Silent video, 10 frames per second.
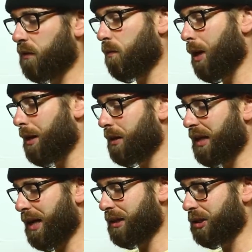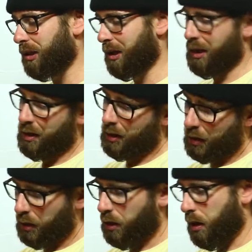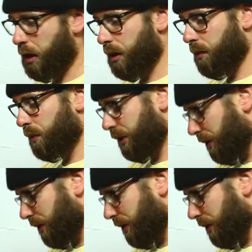of wire attached, which